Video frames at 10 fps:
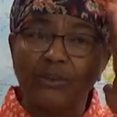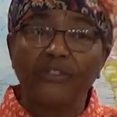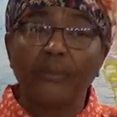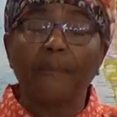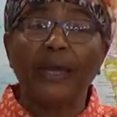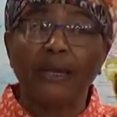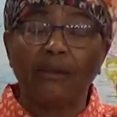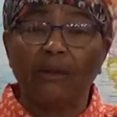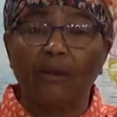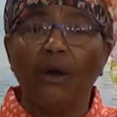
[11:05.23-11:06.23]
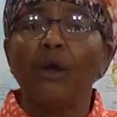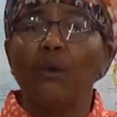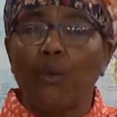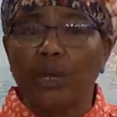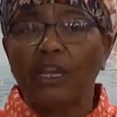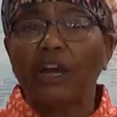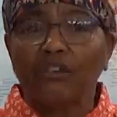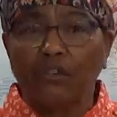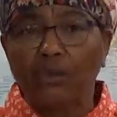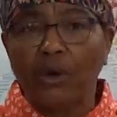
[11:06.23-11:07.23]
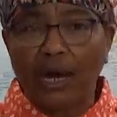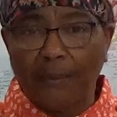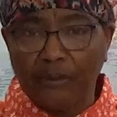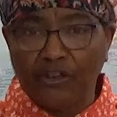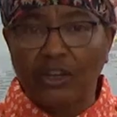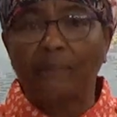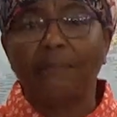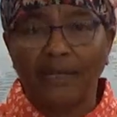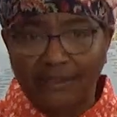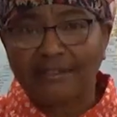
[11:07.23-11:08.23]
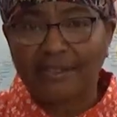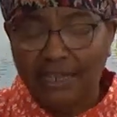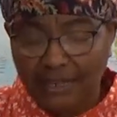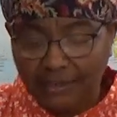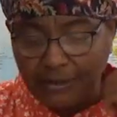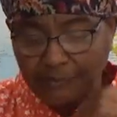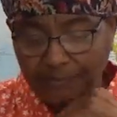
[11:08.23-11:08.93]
It's the pinnacle where Yahshua HaMashiach must sit.